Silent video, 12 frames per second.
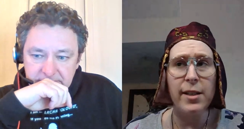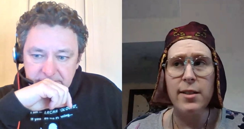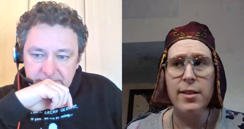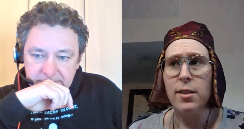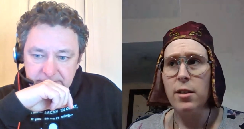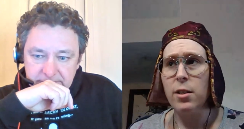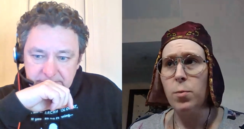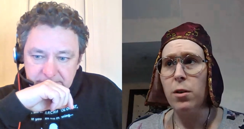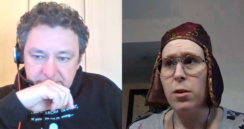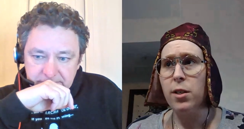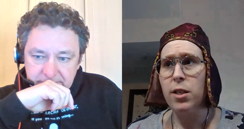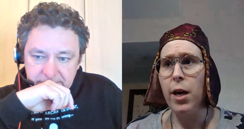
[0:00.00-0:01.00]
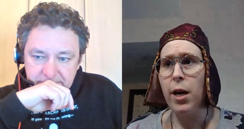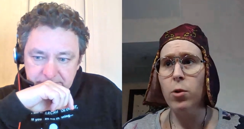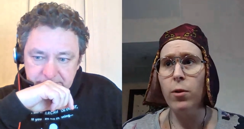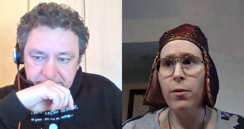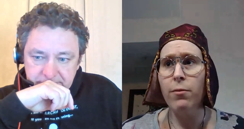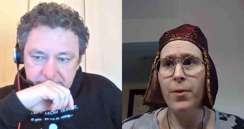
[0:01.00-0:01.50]
Speaker 1: at least in this period in
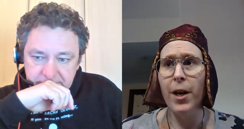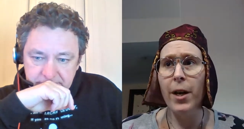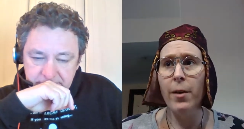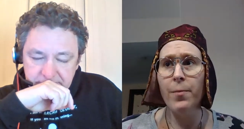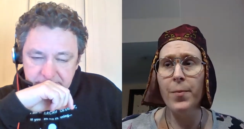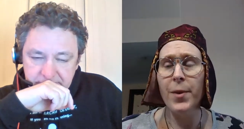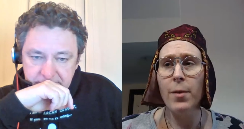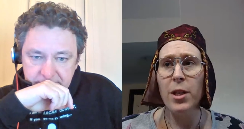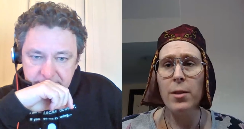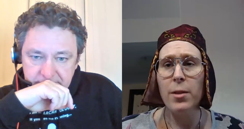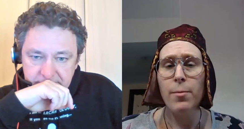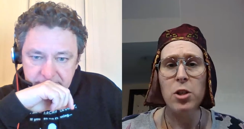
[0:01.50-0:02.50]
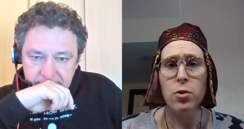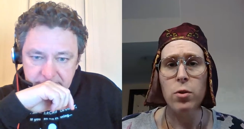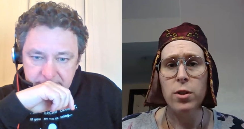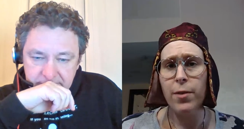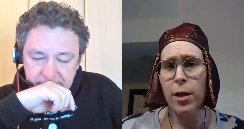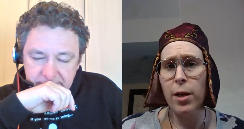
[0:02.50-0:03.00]
time, to have um, been a major
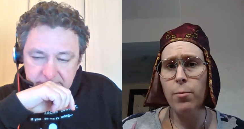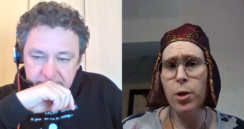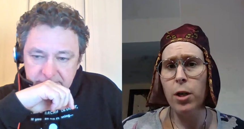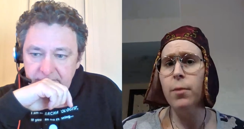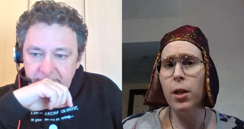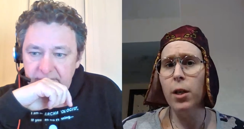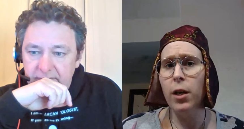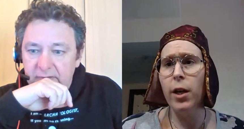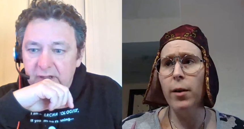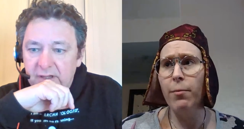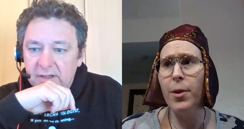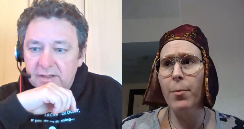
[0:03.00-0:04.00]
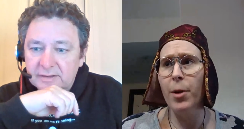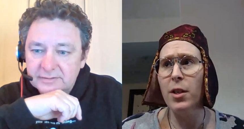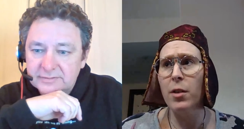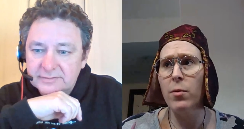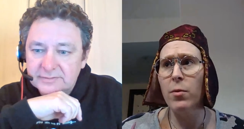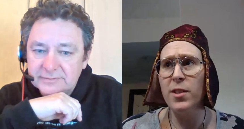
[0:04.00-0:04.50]
source of amber, um, the
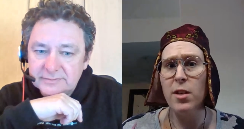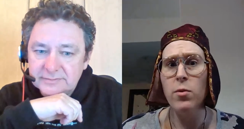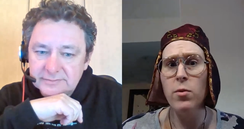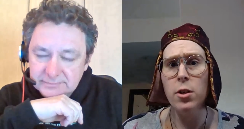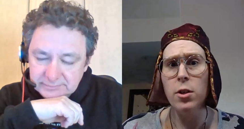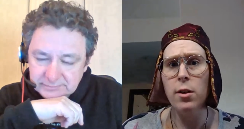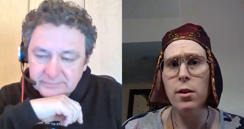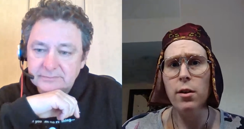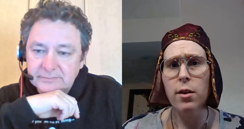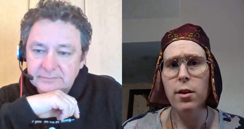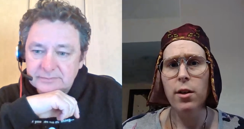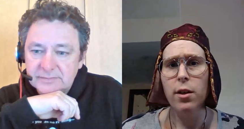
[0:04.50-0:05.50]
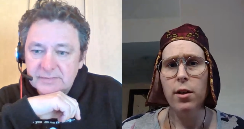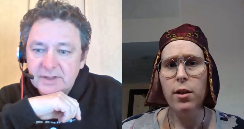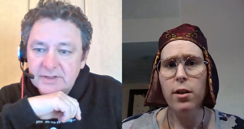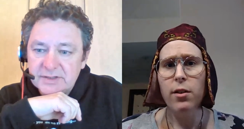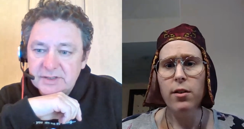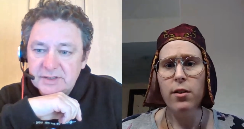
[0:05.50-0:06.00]
Baltic Sea region.
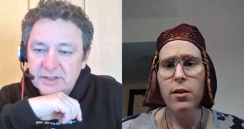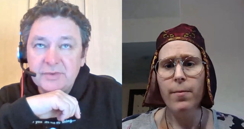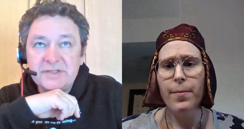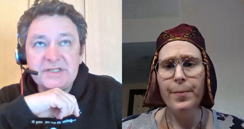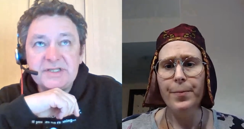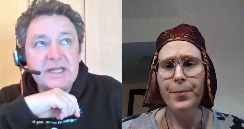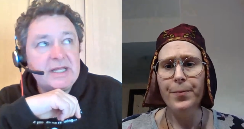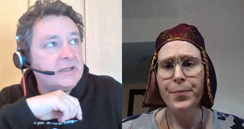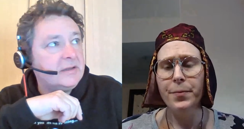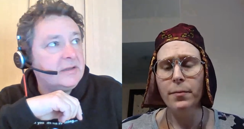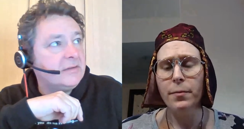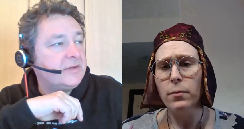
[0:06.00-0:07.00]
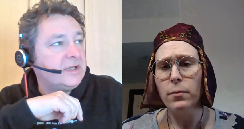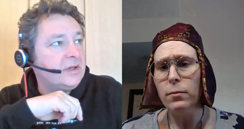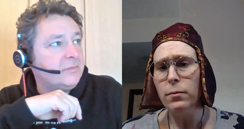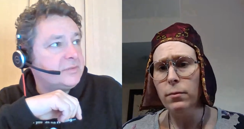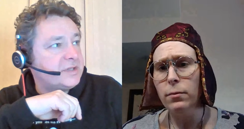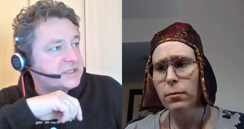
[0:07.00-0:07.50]
Speaker 2: So you were seeing the
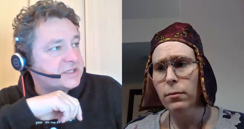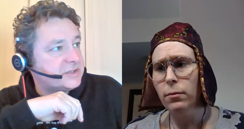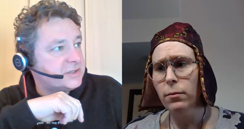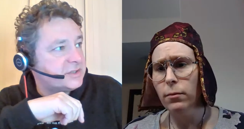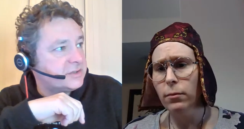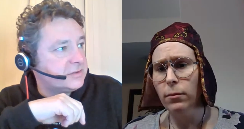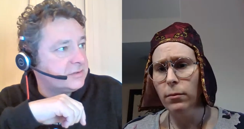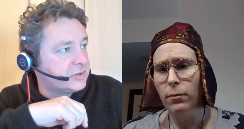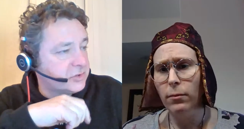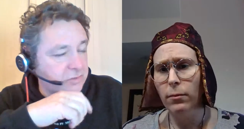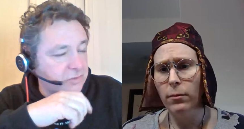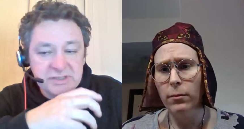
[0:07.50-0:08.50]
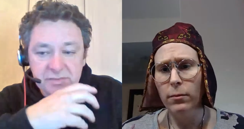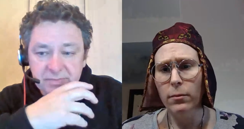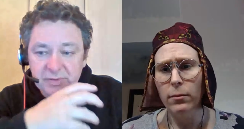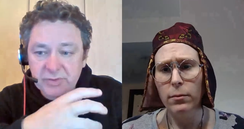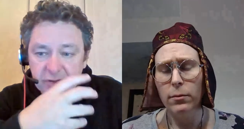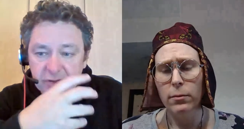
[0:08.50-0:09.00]
objects, the choice
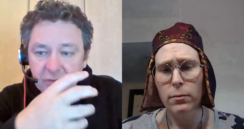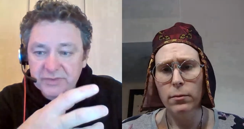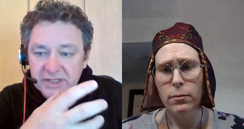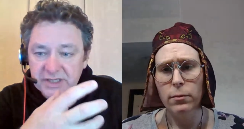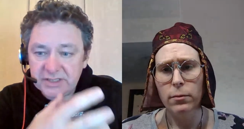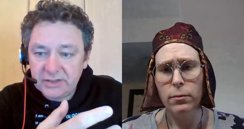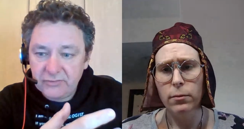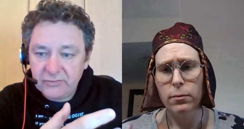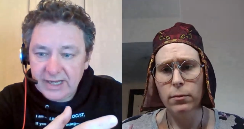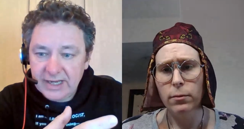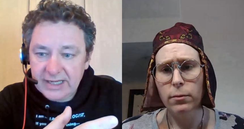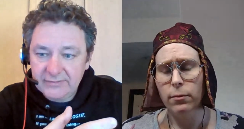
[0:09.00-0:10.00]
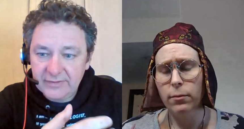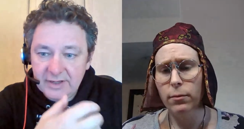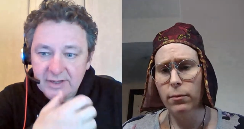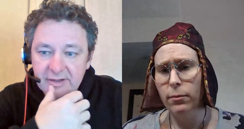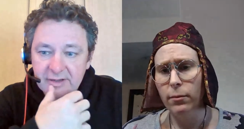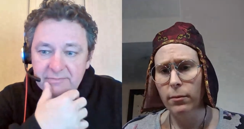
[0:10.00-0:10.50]
to put an object in a grave
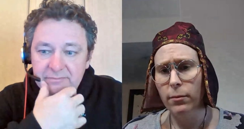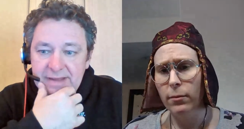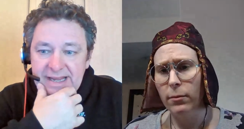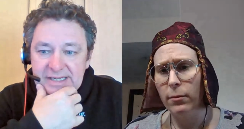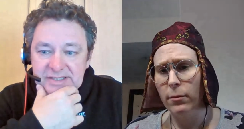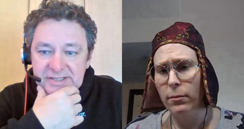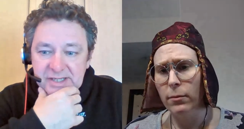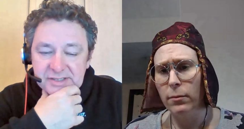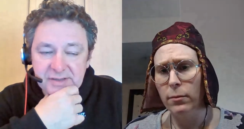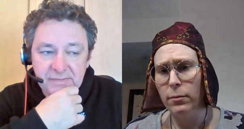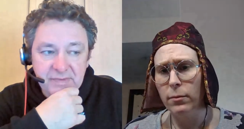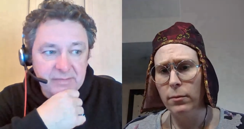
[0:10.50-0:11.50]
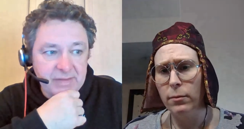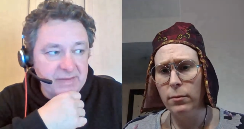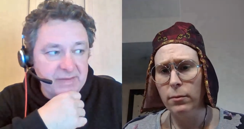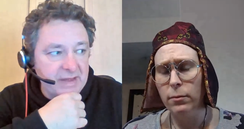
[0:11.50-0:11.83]
may say something about